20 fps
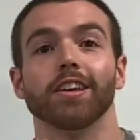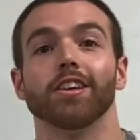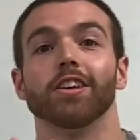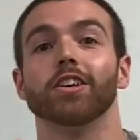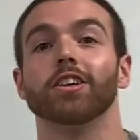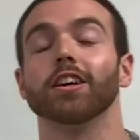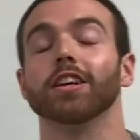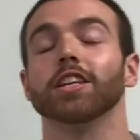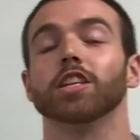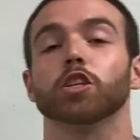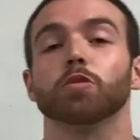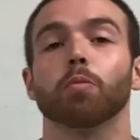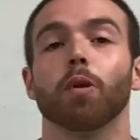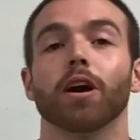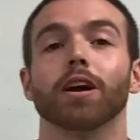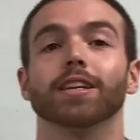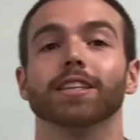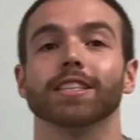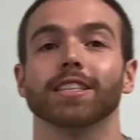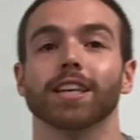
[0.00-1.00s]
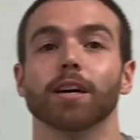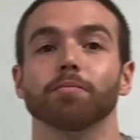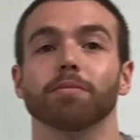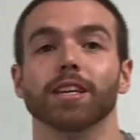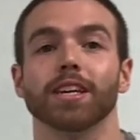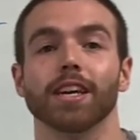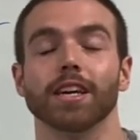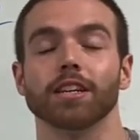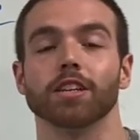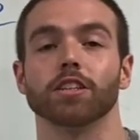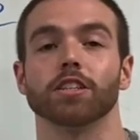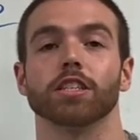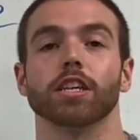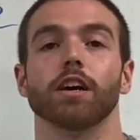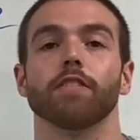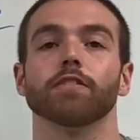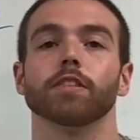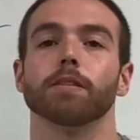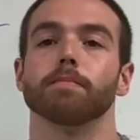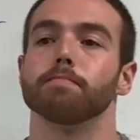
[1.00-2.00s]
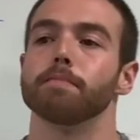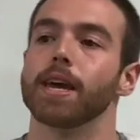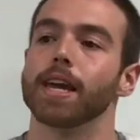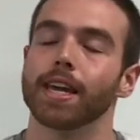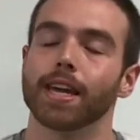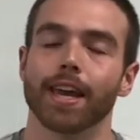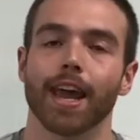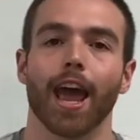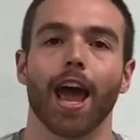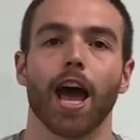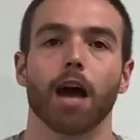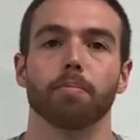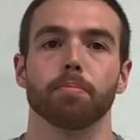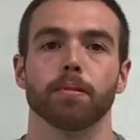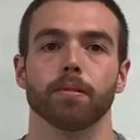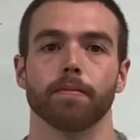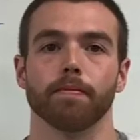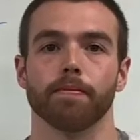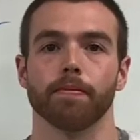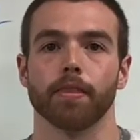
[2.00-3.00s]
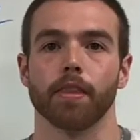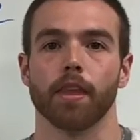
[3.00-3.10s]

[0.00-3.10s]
you're going to spark something in yourself to make it happen